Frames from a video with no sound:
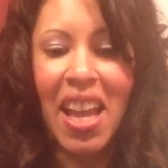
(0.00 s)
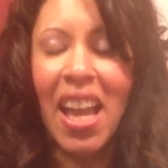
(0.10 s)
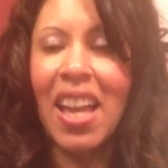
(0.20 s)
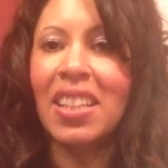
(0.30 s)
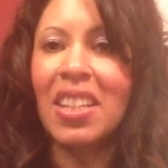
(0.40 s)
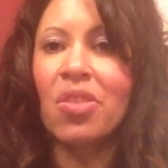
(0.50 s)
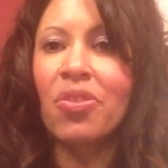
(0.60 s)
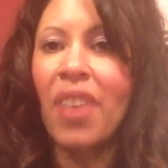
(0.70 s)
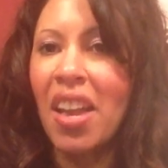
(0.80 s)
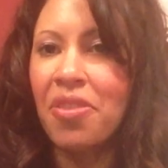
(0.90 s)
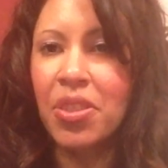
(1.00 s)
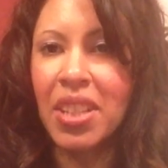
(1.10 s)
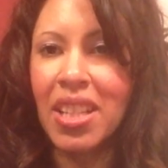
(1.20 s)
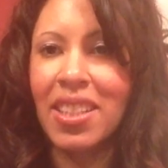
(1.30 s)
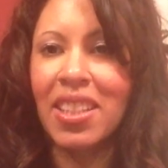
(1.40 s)
and his
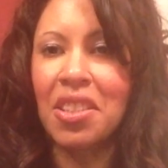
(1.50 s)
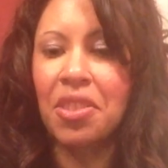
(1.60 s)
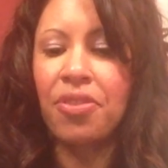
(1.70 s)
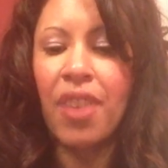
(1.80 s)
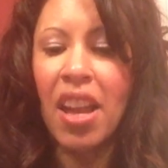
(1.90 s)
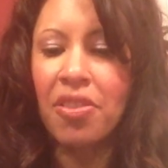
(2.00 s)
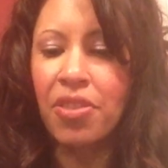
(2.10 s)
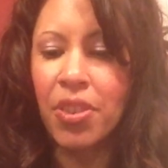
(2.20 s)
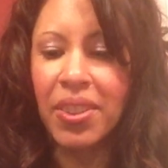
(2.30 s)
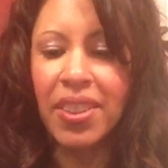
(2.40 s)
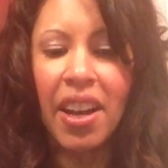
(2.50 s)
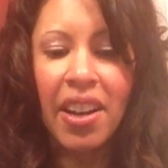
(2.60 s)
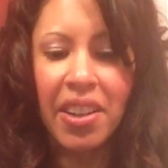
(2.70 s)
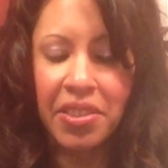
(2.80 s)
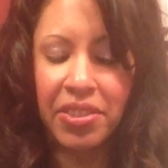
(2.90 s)
faithfulness and his faithful
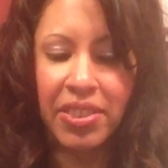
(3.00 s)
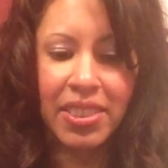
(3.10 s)
love.